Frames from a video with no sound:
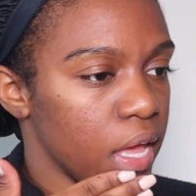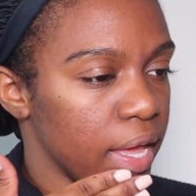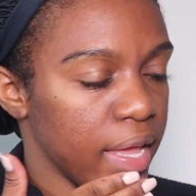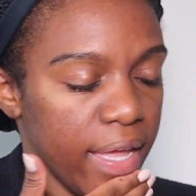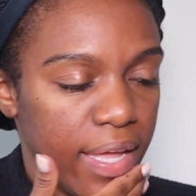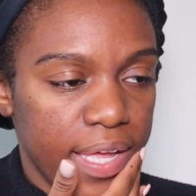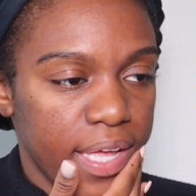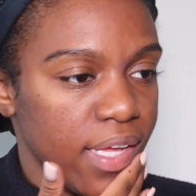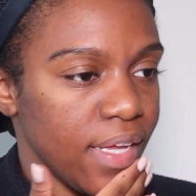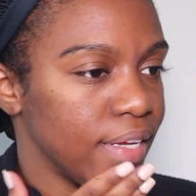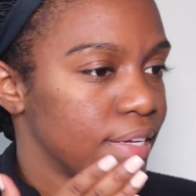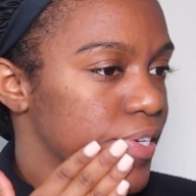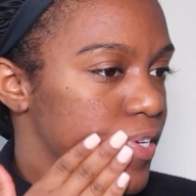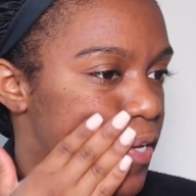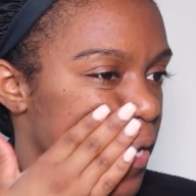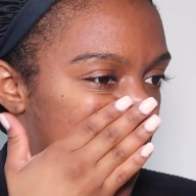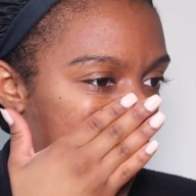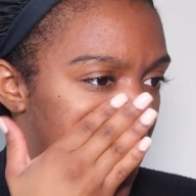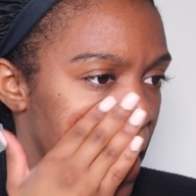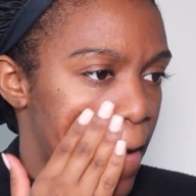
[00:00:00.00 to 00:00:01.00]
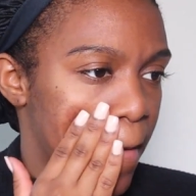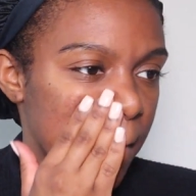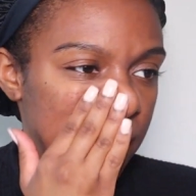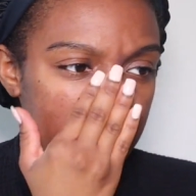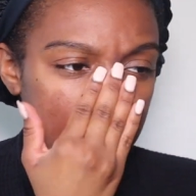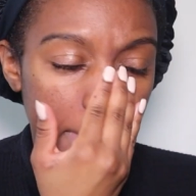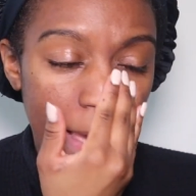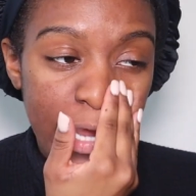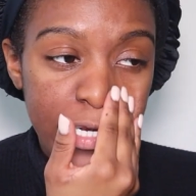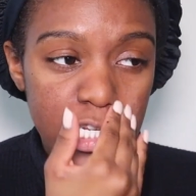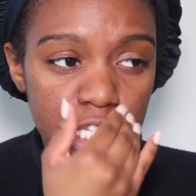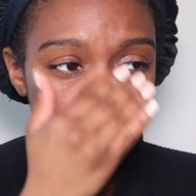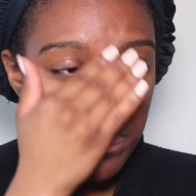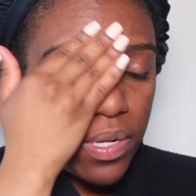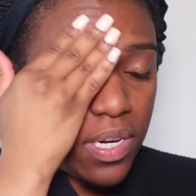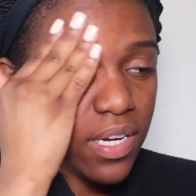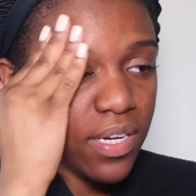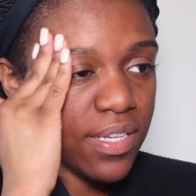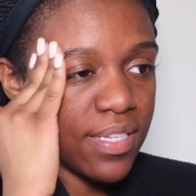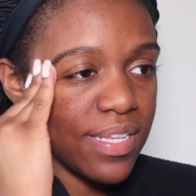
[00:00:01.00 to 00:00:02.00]
And I just
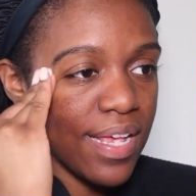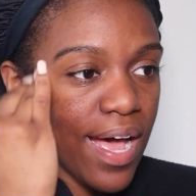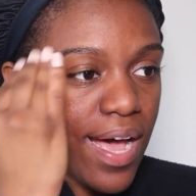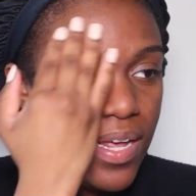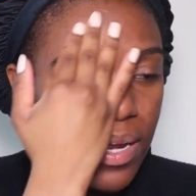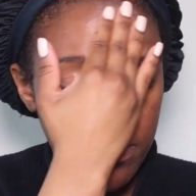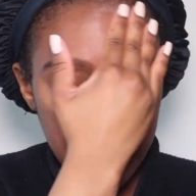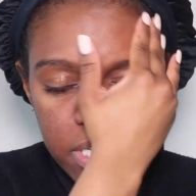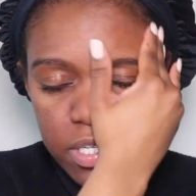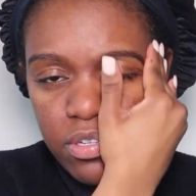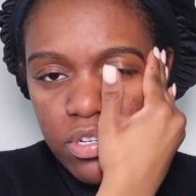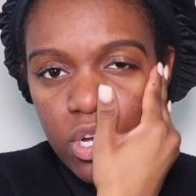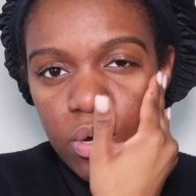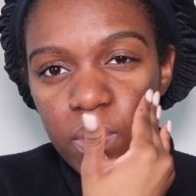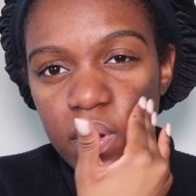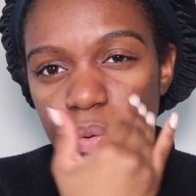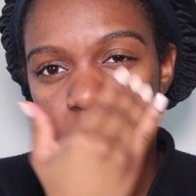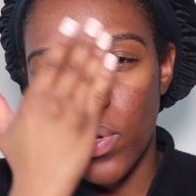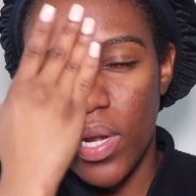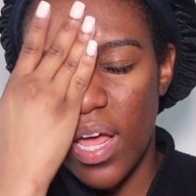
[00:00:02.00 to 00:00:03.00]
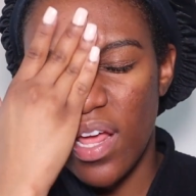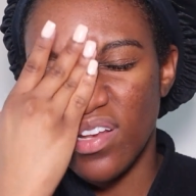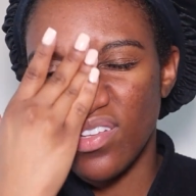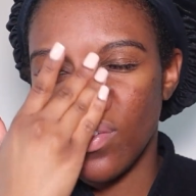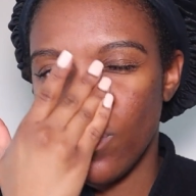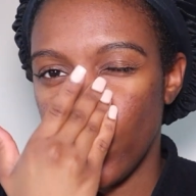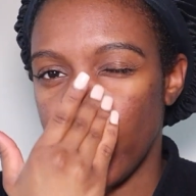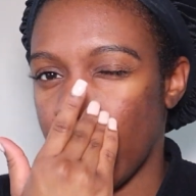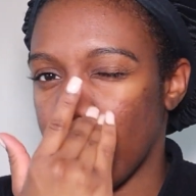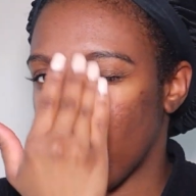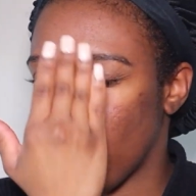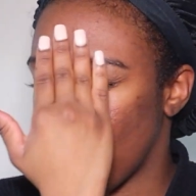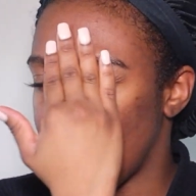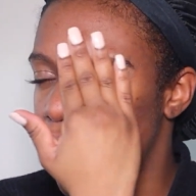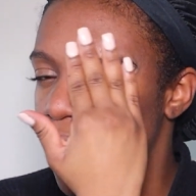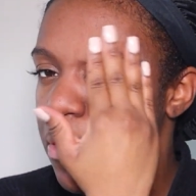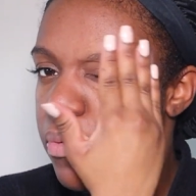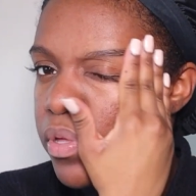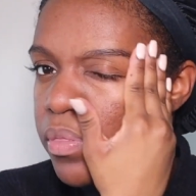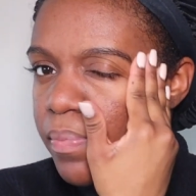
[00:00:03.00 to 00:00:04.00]
put it aside. I was like, you know what? When I go
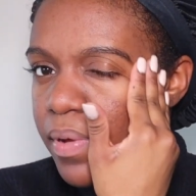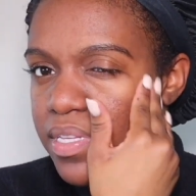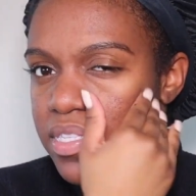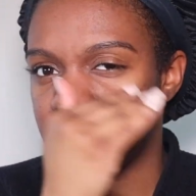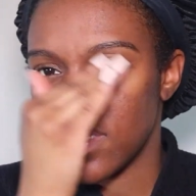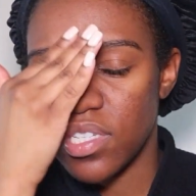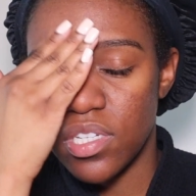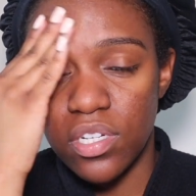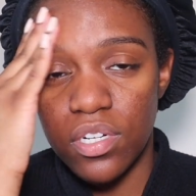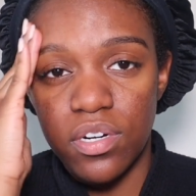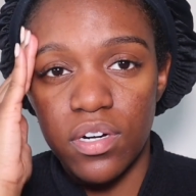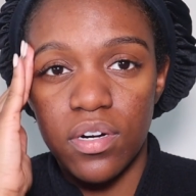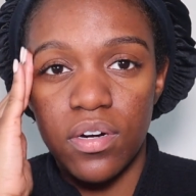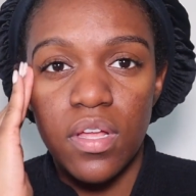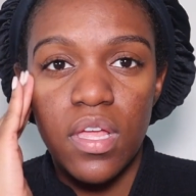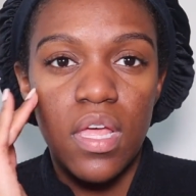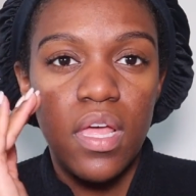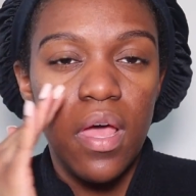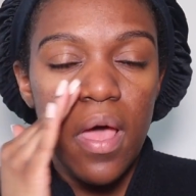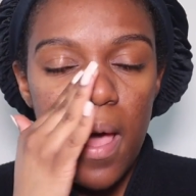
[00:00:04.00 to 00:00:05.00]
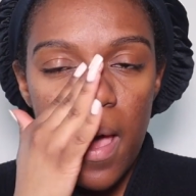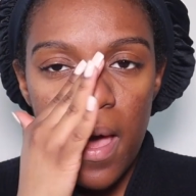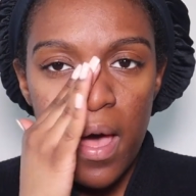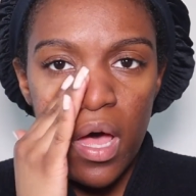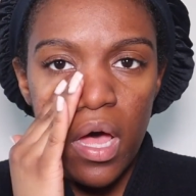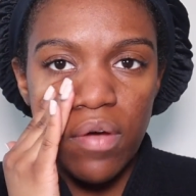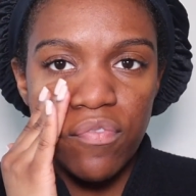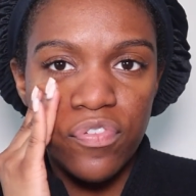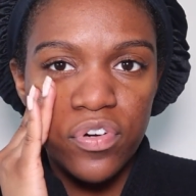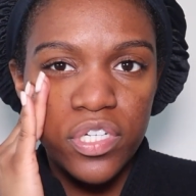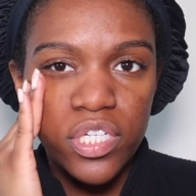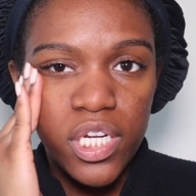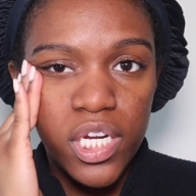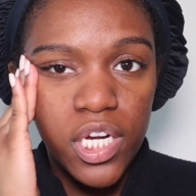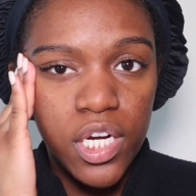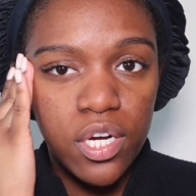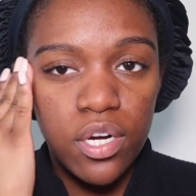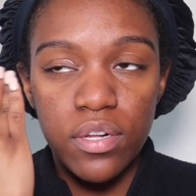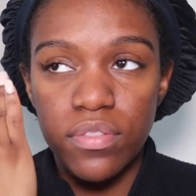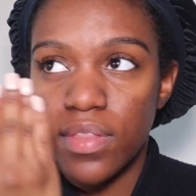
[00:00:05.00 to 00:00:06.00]
out with my sister for
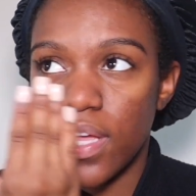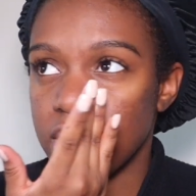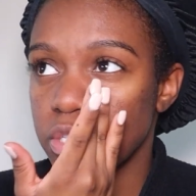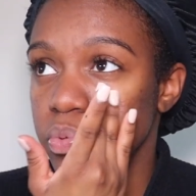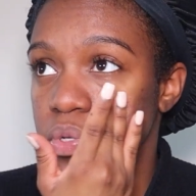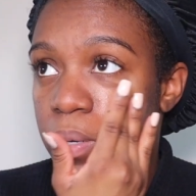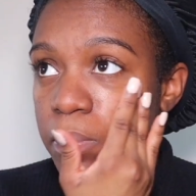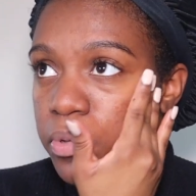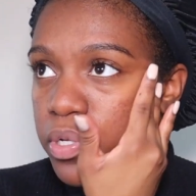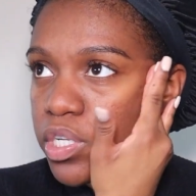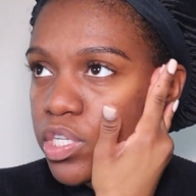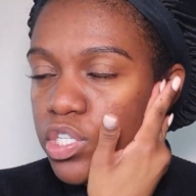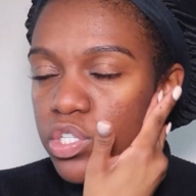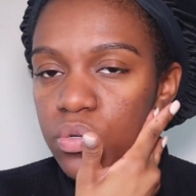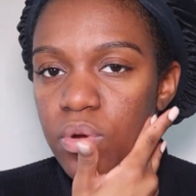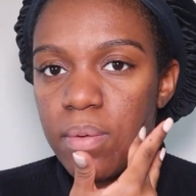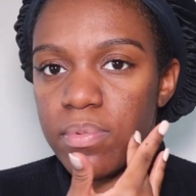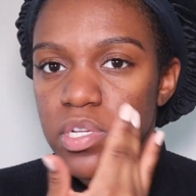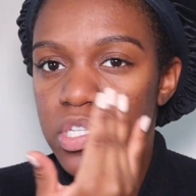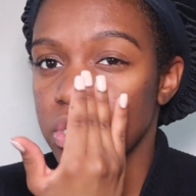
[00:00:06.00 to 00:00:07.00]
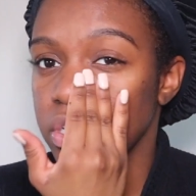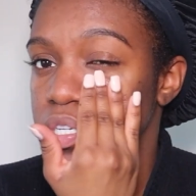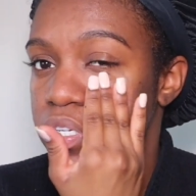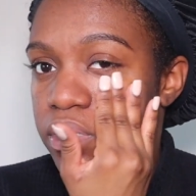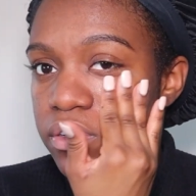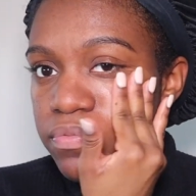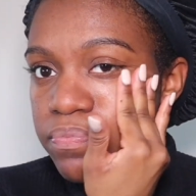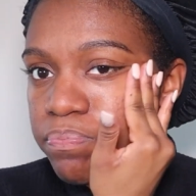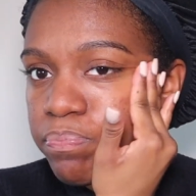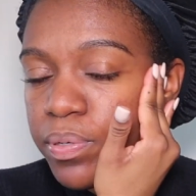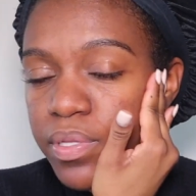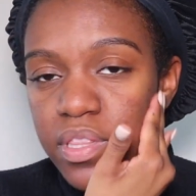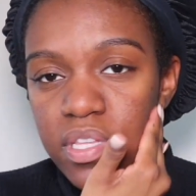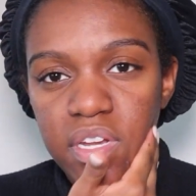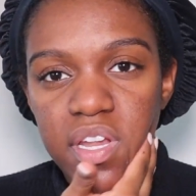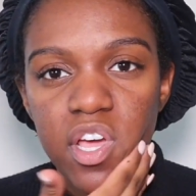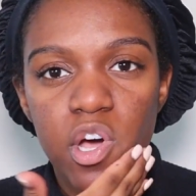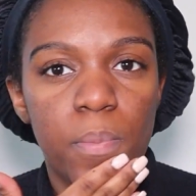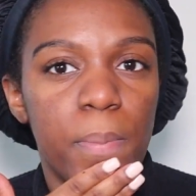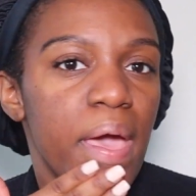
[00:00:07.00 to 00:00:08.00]
dinner, that's what I'm going to do. I'm just going to put the
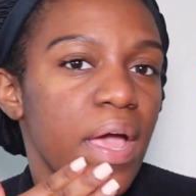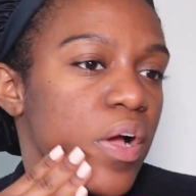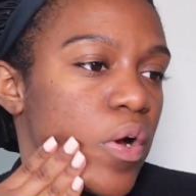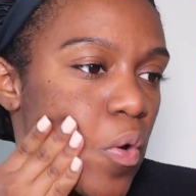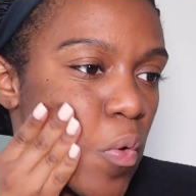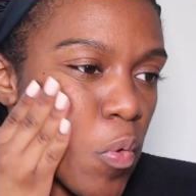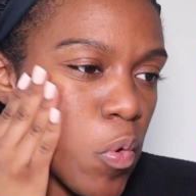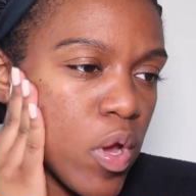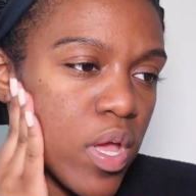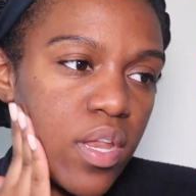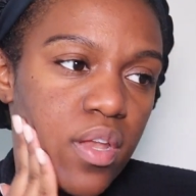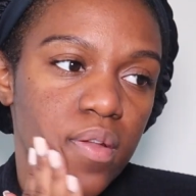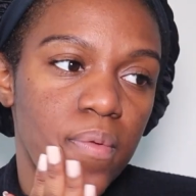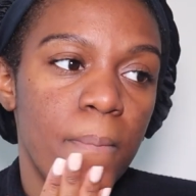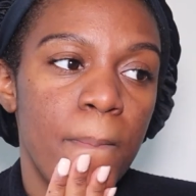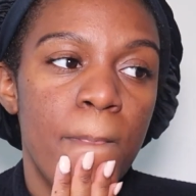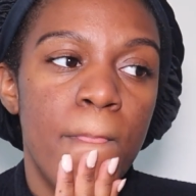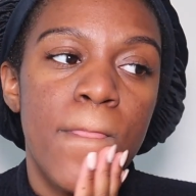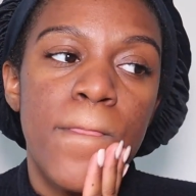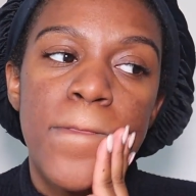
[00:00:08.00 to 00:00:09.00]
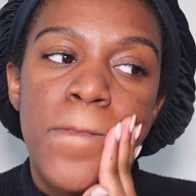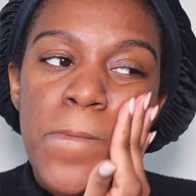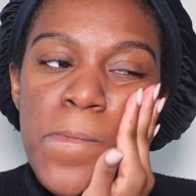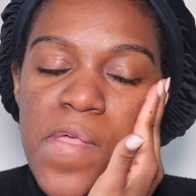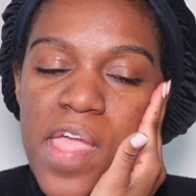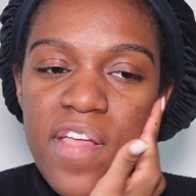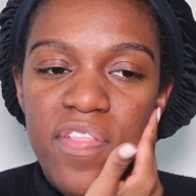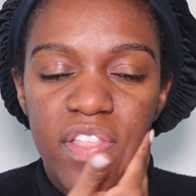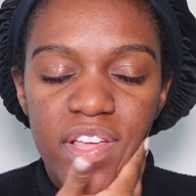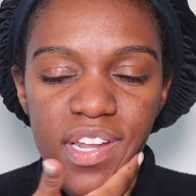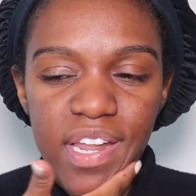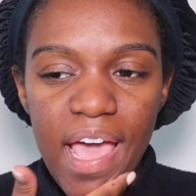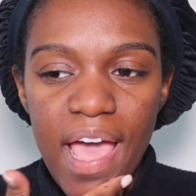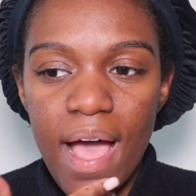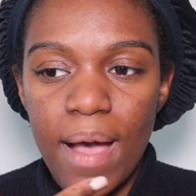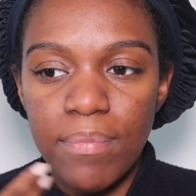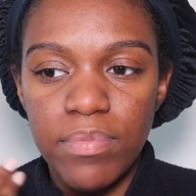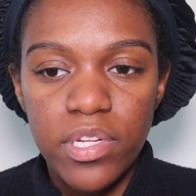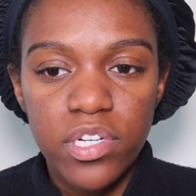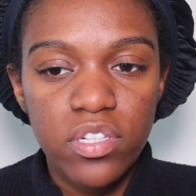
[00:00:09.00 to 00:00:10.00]
nail back on. And then
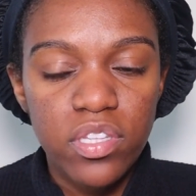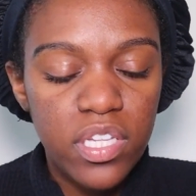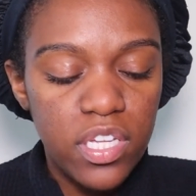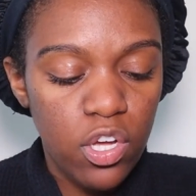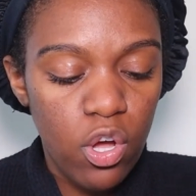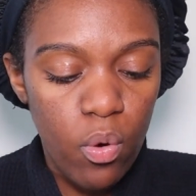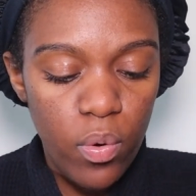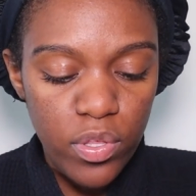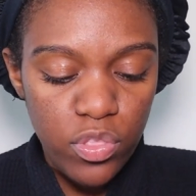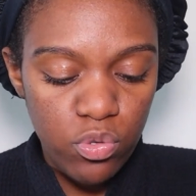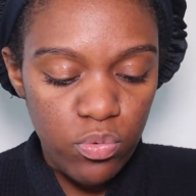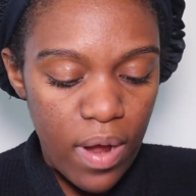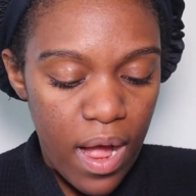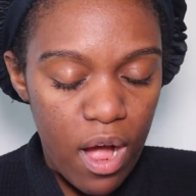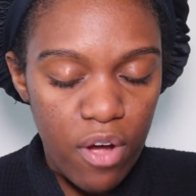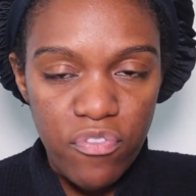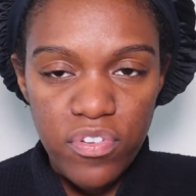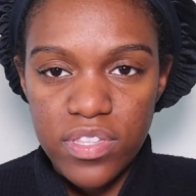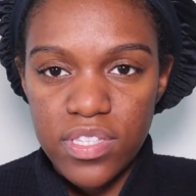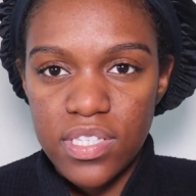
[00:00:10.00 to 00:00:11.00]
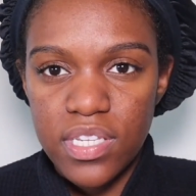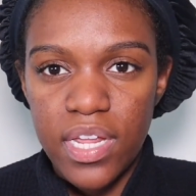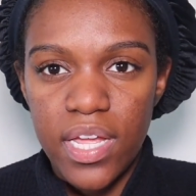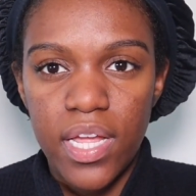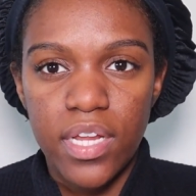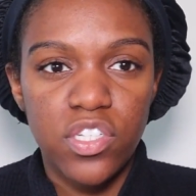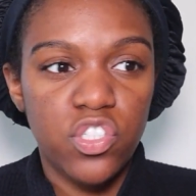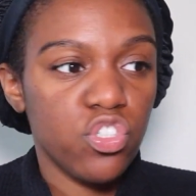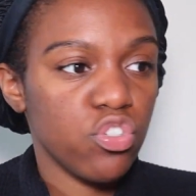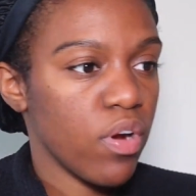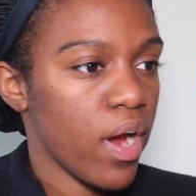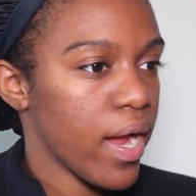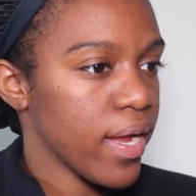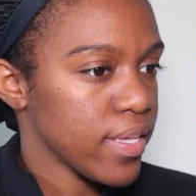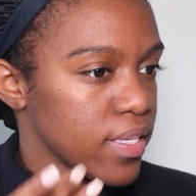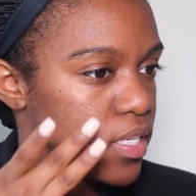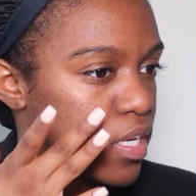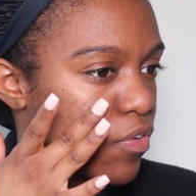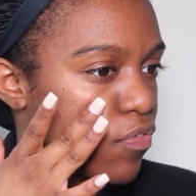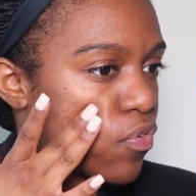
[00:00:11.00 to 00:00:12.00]
I'm literally going through outfits today,
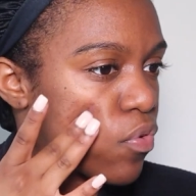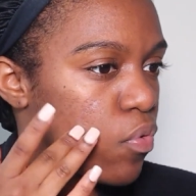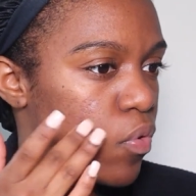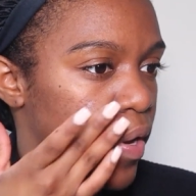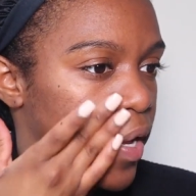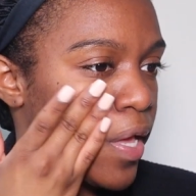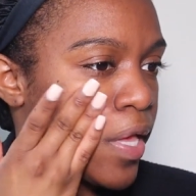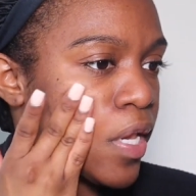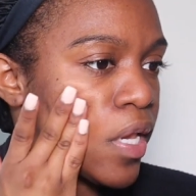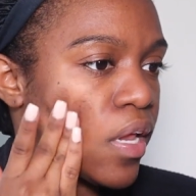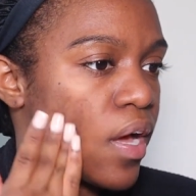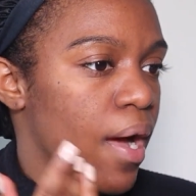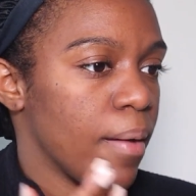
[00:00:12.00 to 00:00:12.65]
trying stuff on.